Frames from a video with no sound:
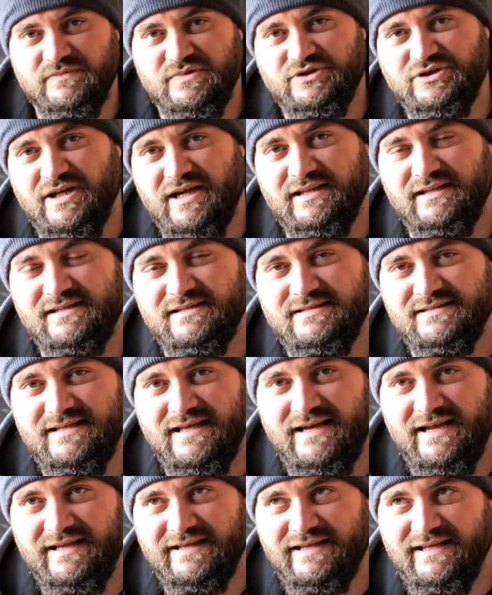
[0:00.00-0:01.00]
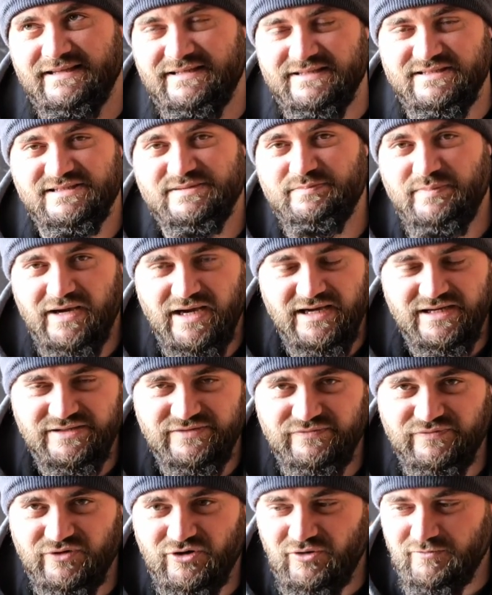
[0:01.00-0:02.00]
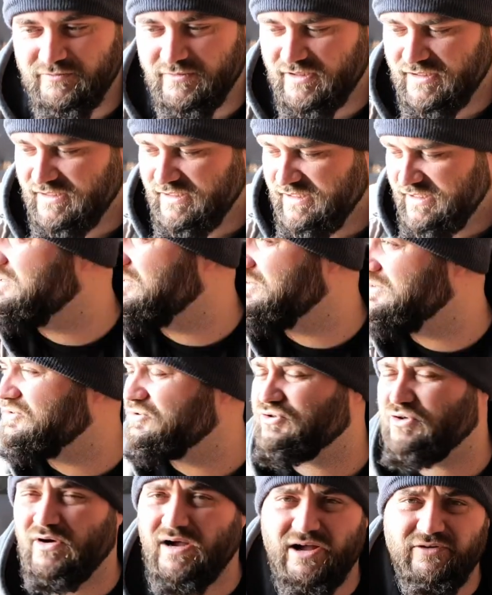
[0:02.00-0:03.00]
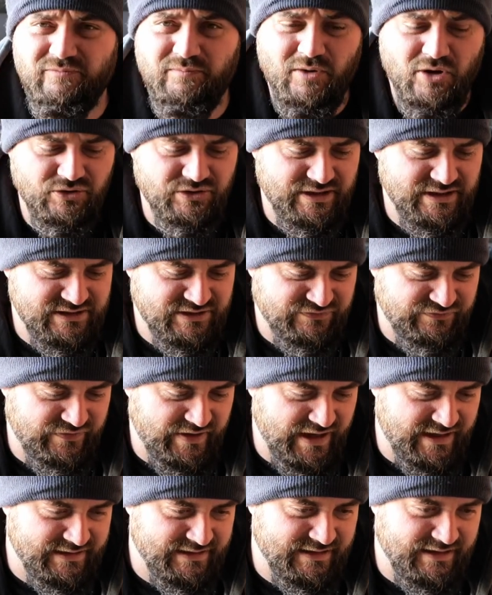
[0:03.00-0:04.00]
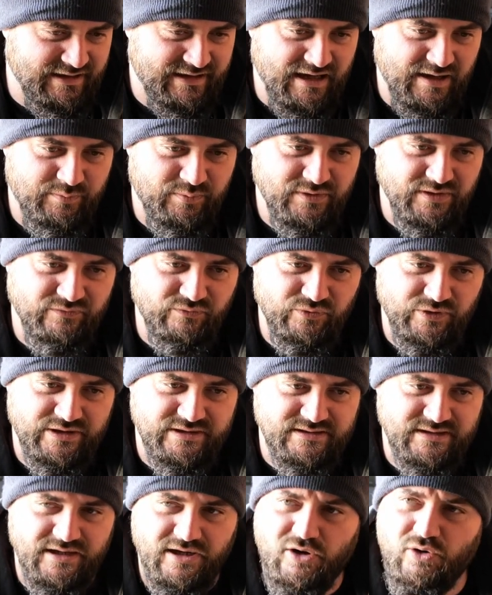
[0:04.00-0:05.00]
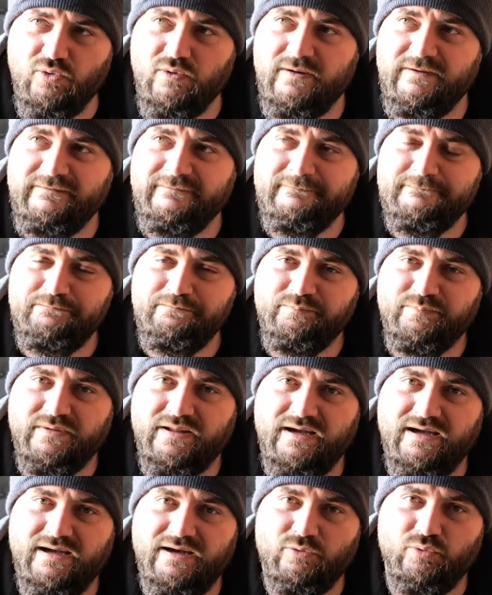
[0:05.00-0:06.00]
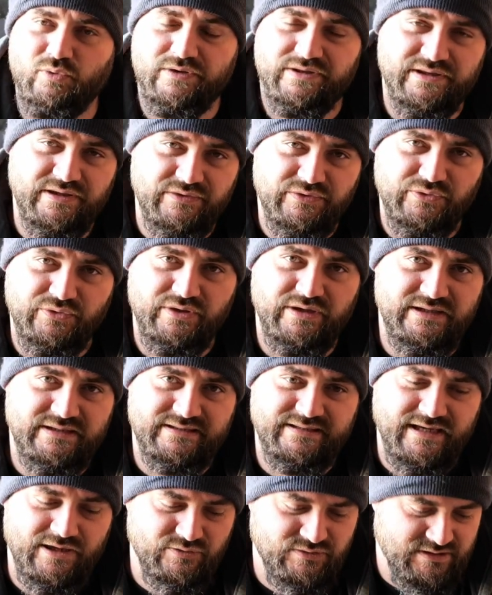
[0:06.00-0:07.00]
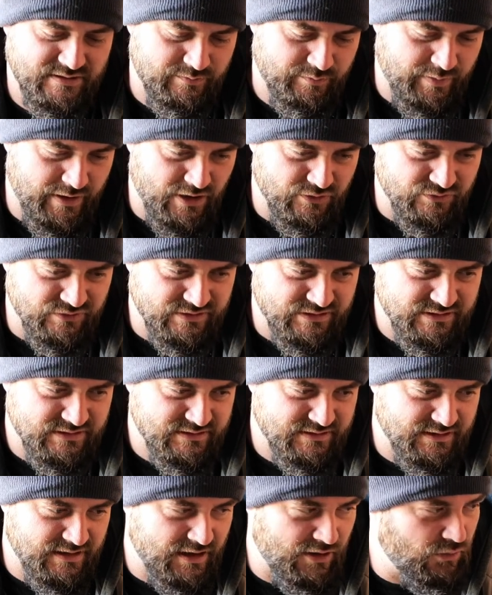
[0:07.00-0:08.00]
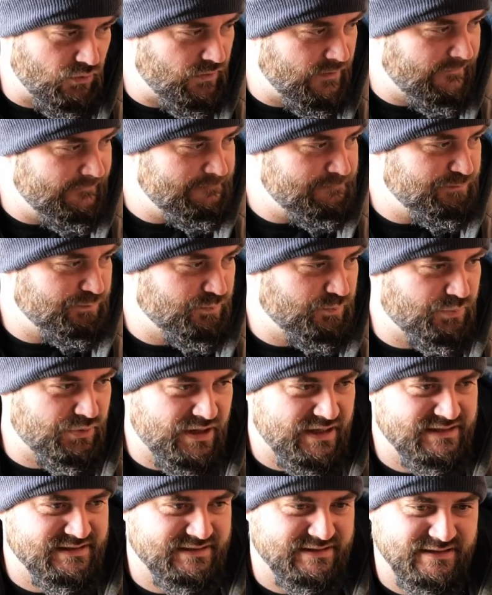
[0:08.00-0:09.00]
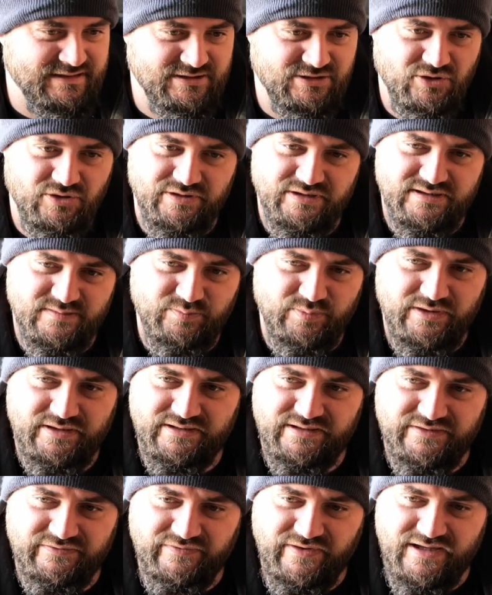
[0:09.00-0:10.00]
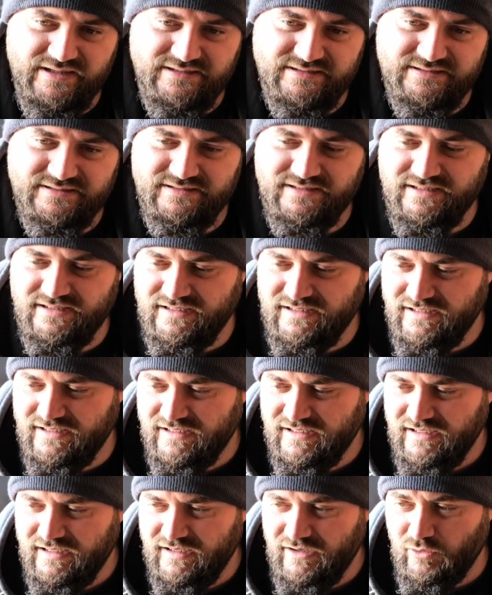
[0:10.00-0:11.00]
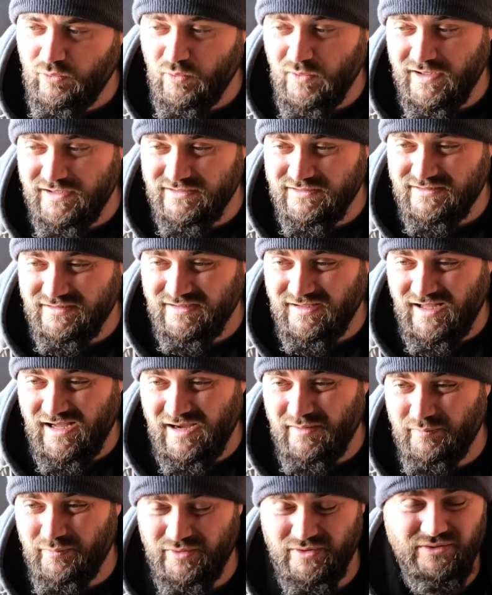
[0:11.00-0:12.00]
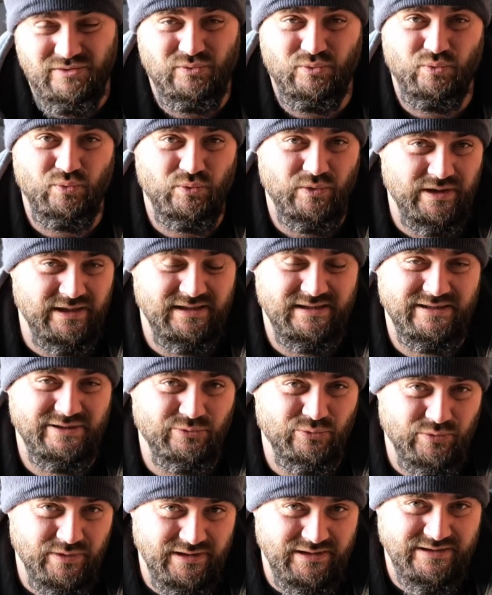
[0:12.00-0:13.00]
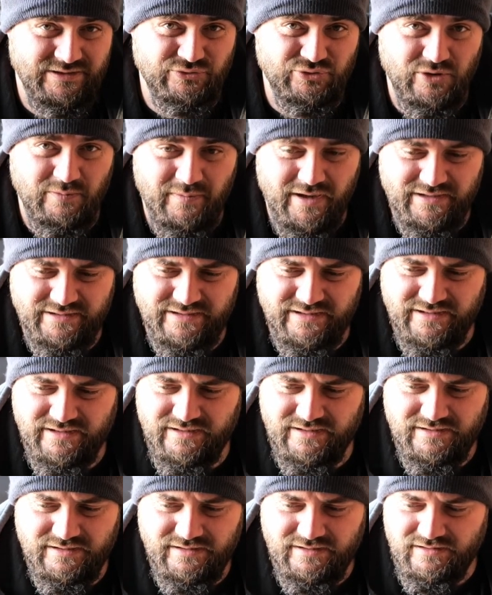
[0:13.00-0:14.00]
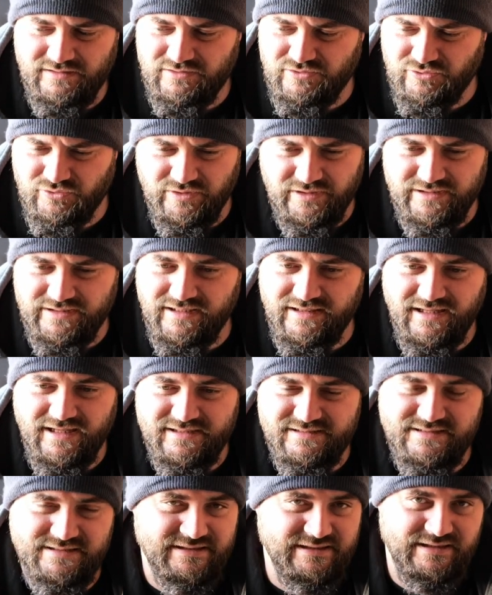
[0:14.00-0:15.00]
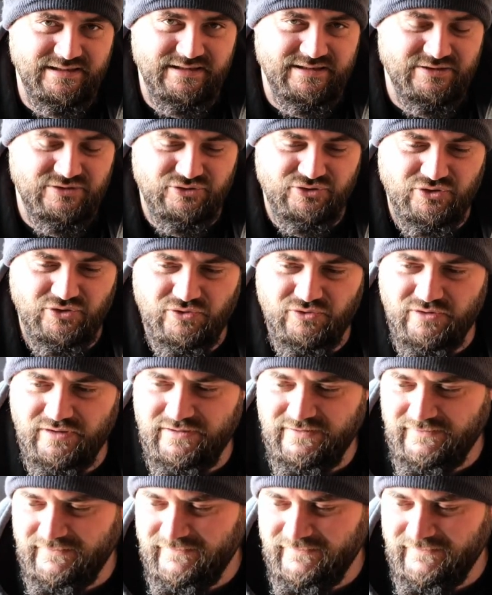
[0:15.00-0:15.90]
channels that I get inspired from. So I've bought this van a couple of weeks ago with £3,000. Now, prices on the Sprinter vans went up really, really dramatic during the last year or so.